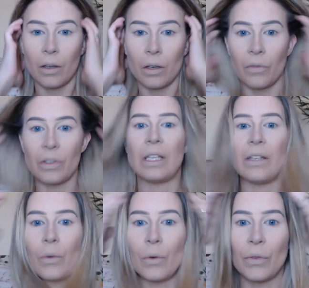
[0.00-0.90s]
You can
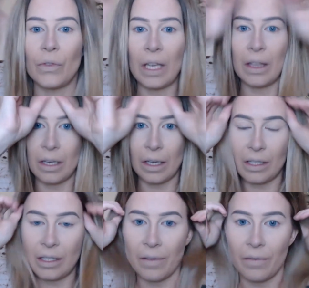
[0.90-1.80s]
obviously sort of see the
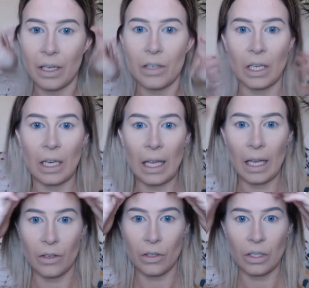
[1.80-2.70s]
nice definition
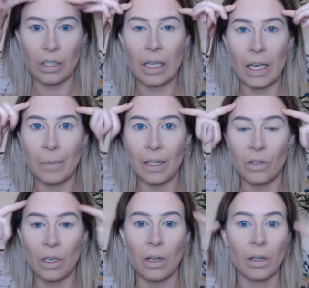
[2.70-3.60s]
here, just a slight bit
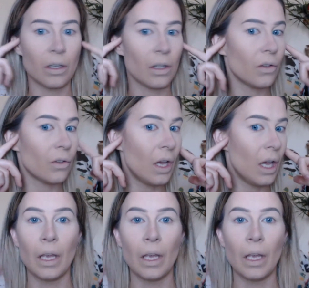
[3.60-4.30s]
of darkness,